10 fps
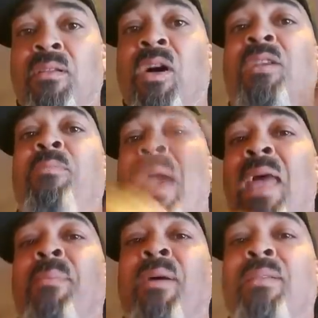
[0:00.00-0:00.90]
talks
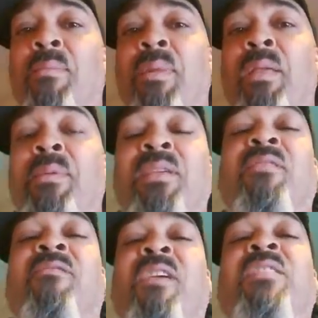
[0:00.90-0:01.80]
bad about somebody but
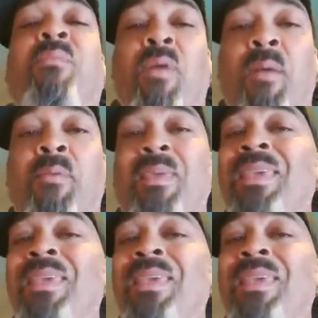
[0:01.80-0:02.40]
doesn't fix a problem.